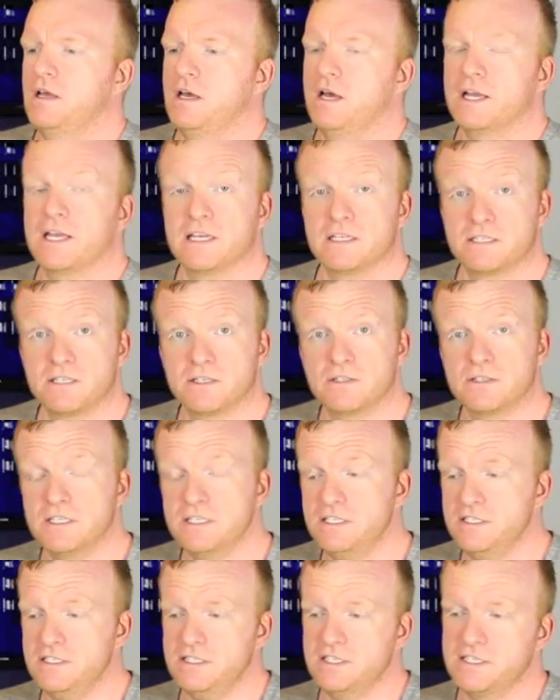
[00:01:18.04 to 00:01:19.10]
Okay, so
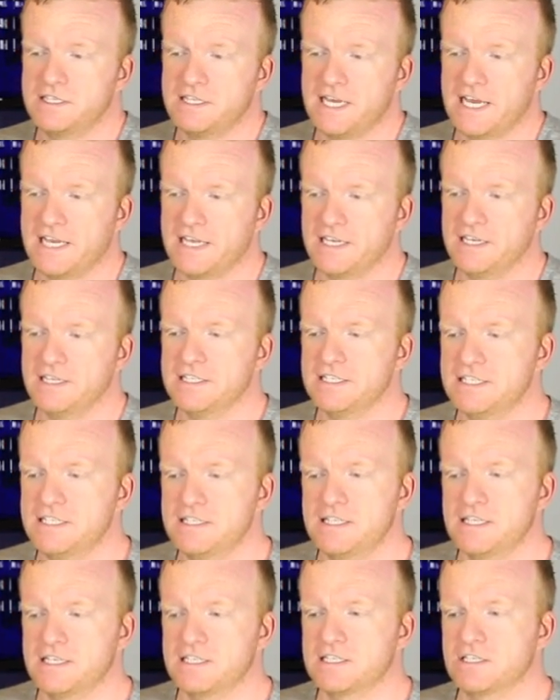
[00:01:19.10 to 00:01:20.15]
this is the dagger, this
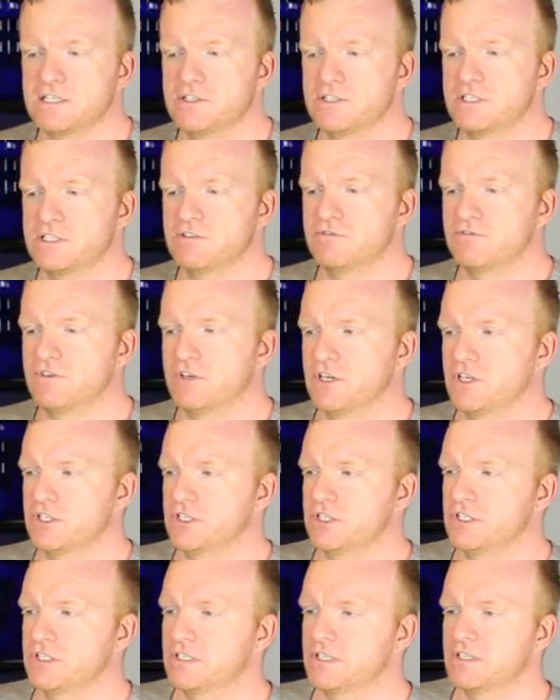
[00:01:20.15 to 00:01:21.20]
is the exclusive
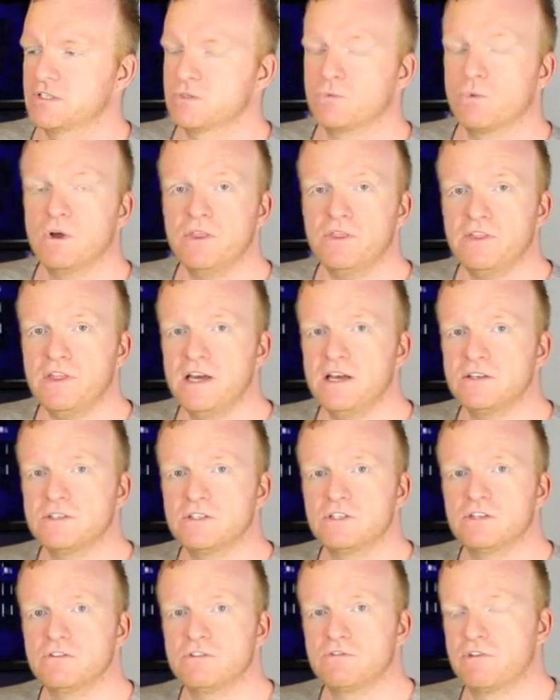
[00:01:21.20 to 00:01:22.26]
version. So there's
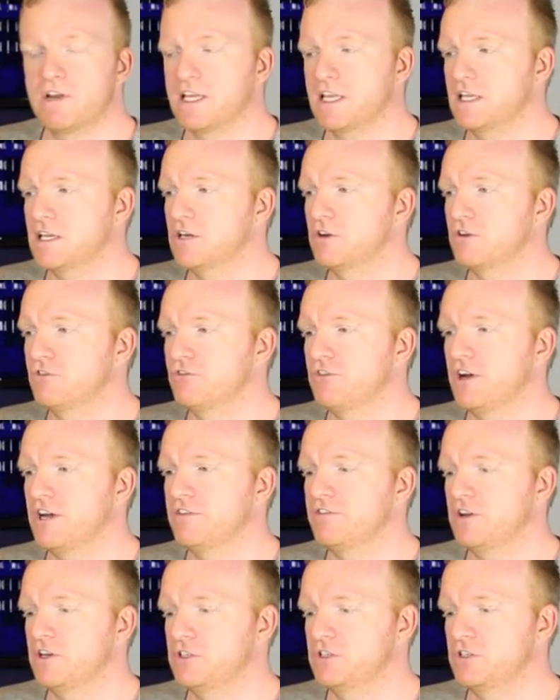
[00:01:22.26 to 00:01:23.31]
1,000 of the regular and
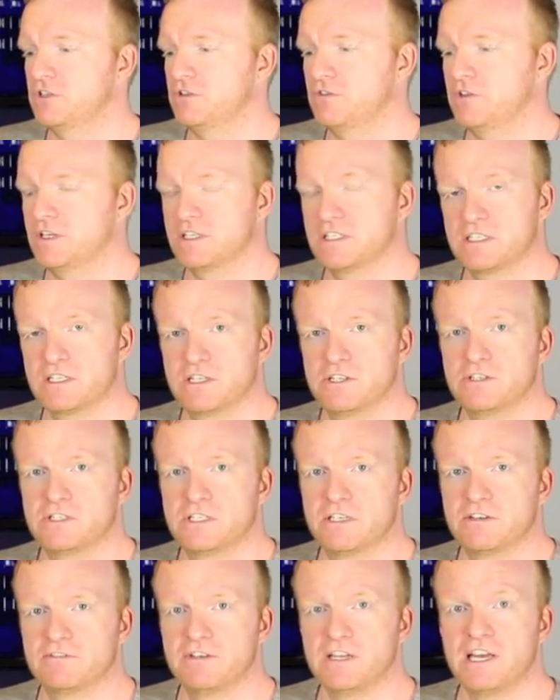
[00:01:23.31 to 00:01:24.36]
500 of the
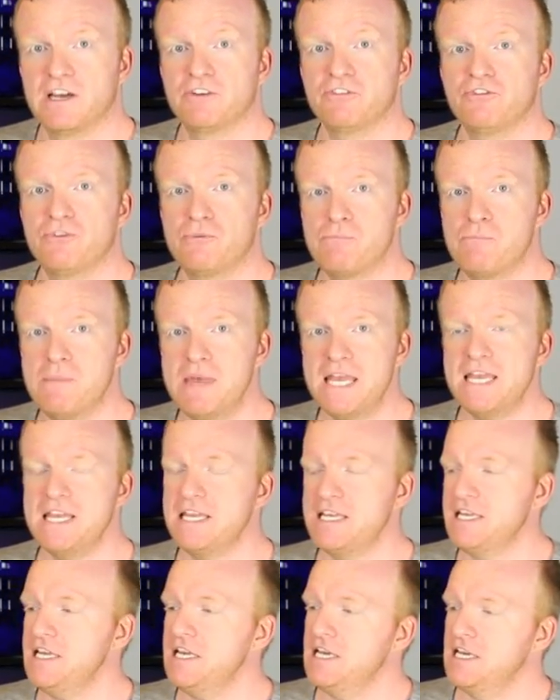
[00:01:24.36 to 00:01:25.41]
exclusive. Now for
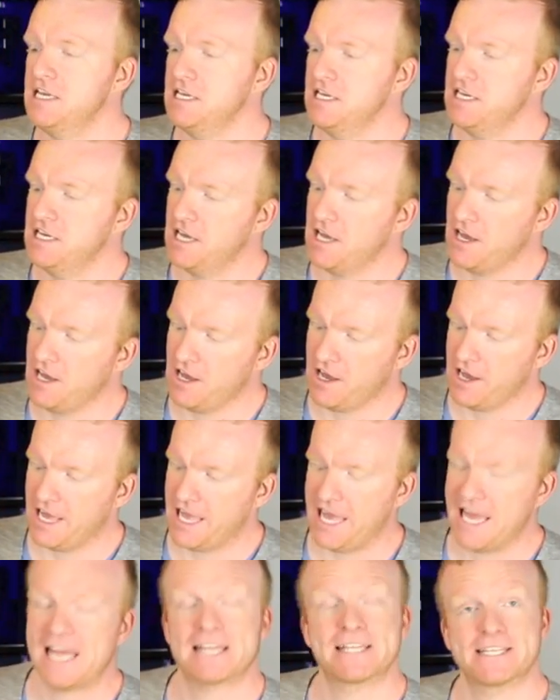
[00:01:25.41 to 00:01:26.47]
me, I
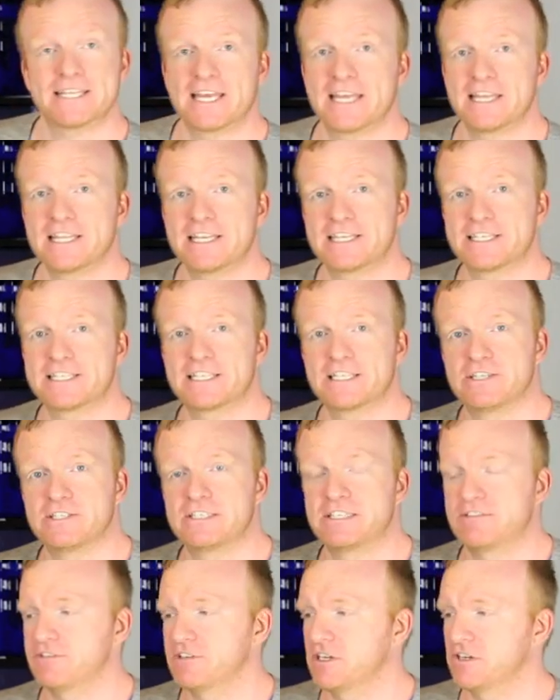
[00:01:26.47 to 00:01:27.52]
had to get the
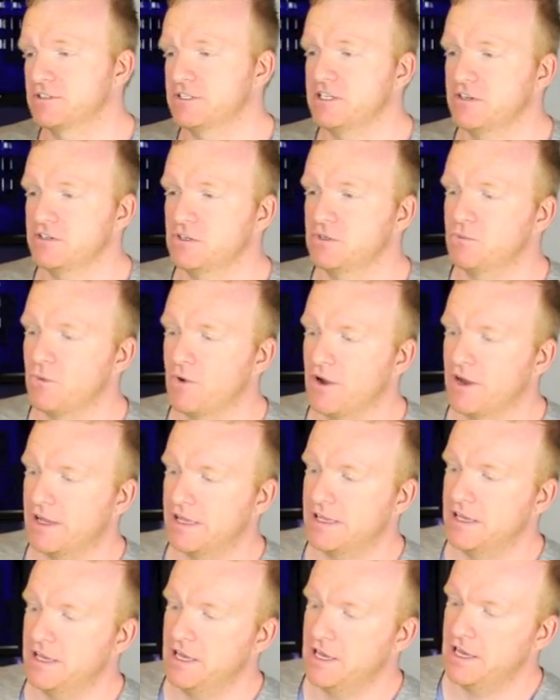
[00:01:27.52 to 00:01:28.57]
exclusive, and I'll tell you
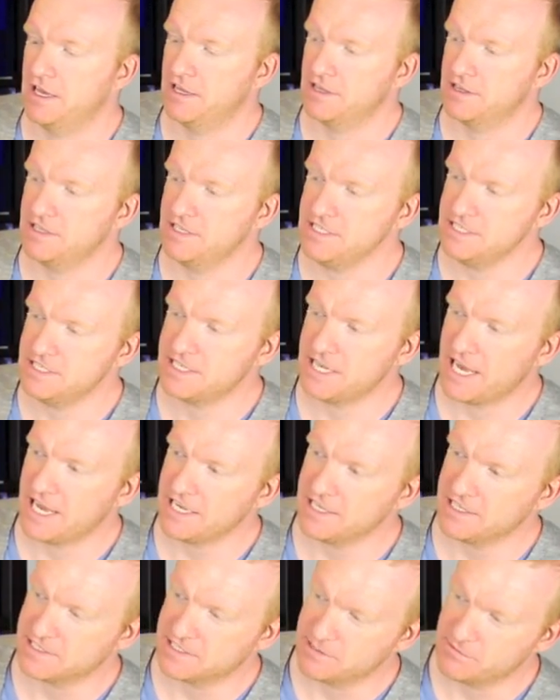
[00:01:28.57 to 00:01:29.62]
why. This
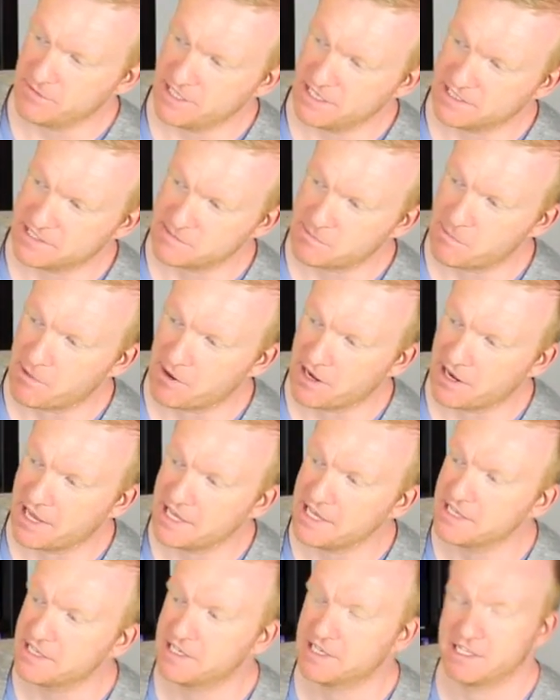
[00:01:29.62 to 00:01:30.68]
dagger to me is
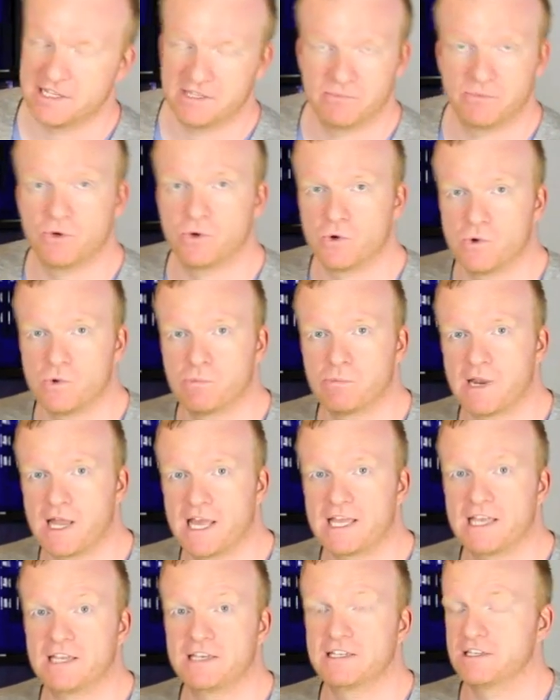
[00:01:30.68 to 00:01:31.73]
blatantly the Morgul
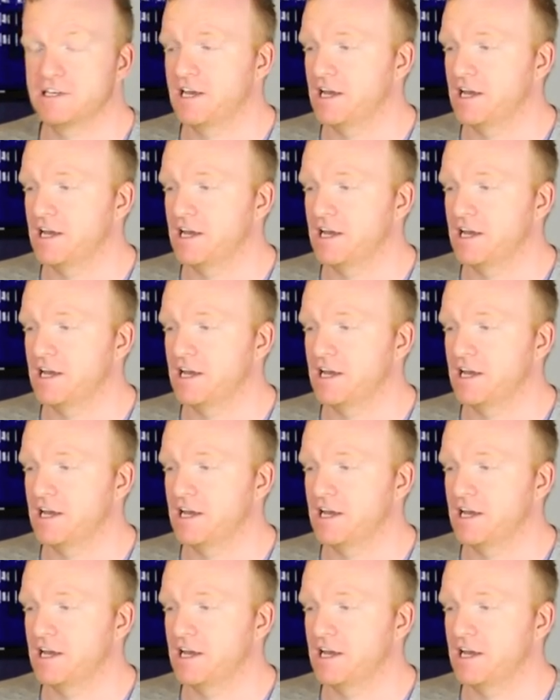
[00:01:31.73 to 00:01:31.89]
blade.